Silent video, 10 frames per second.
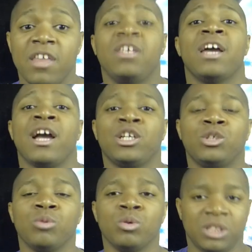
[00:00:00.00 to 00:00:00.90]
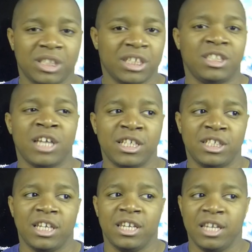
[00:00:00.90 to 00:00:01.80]
the actual
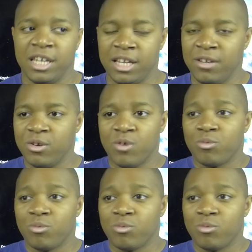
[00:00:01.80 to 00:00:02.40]
success and the